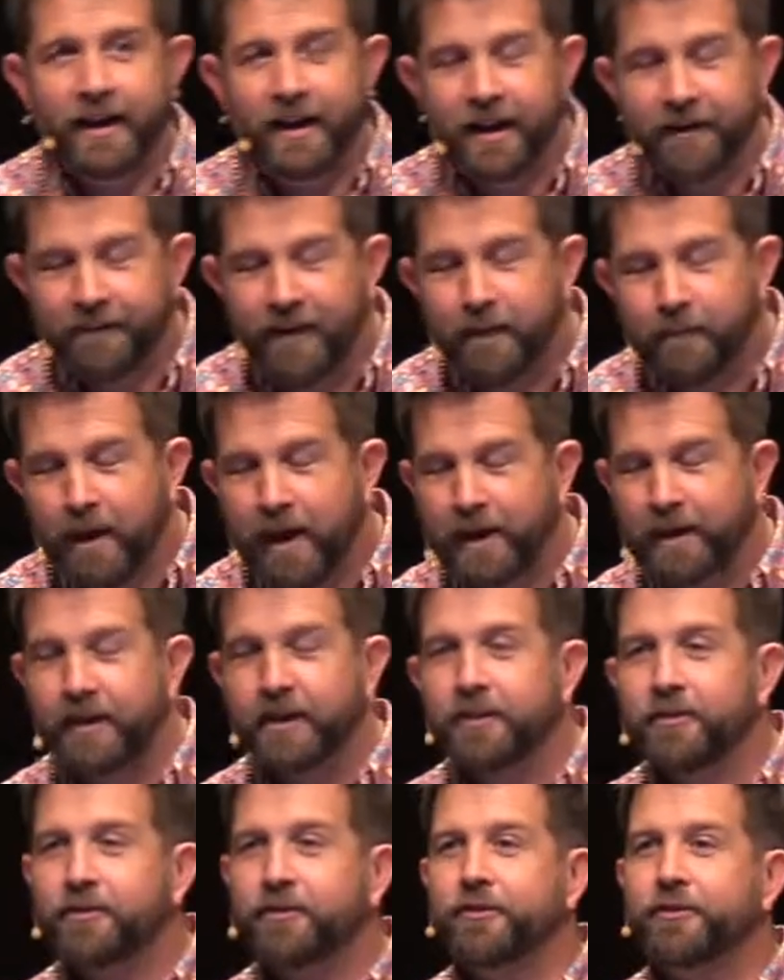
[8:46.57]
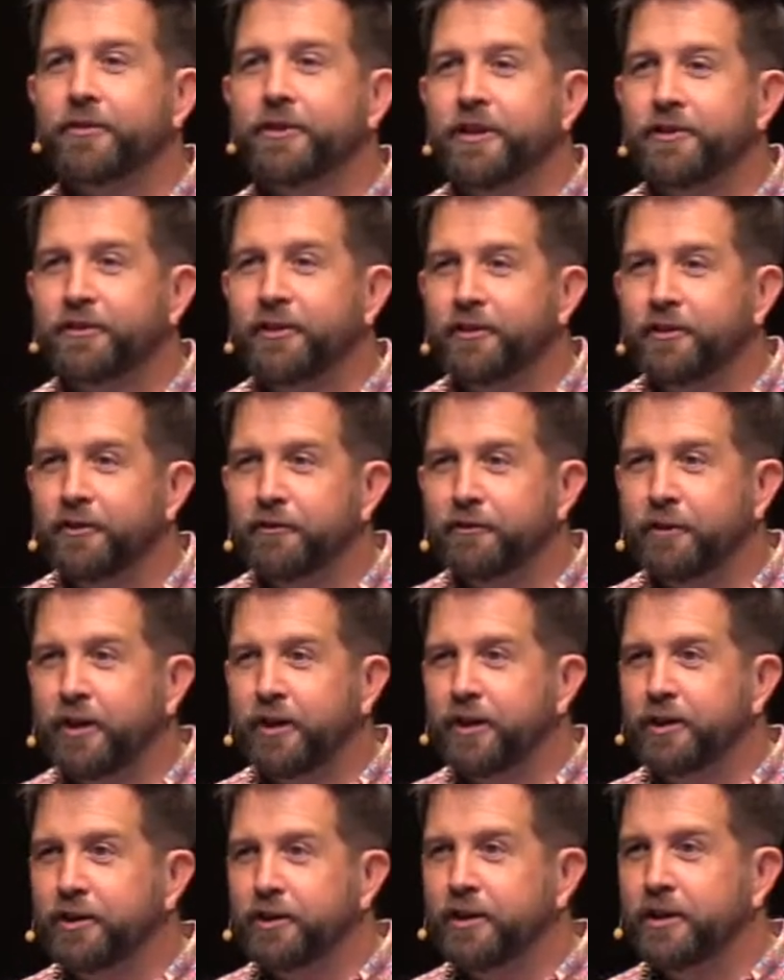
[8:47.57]
if I'm honest, this isn't
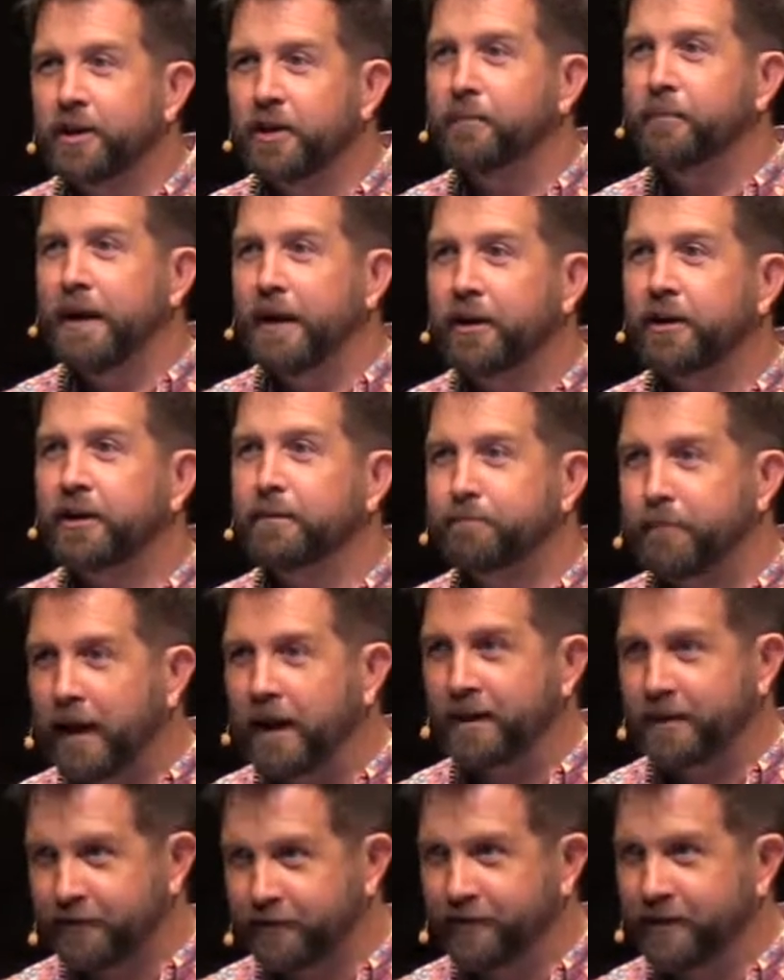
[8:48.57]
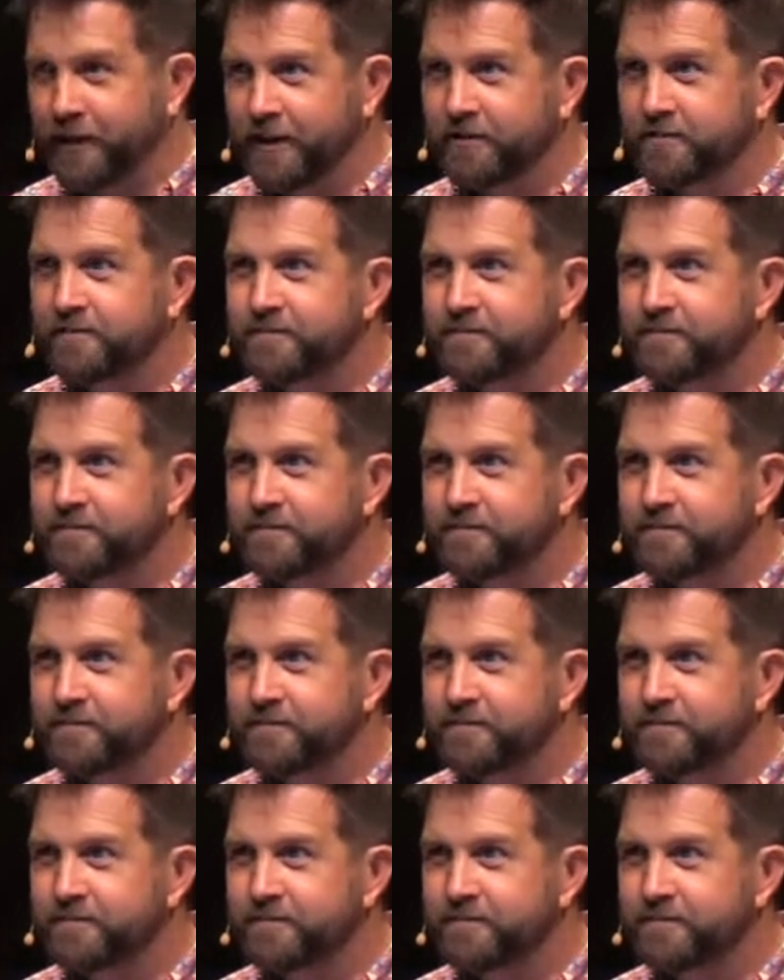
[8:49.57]
very good American policy.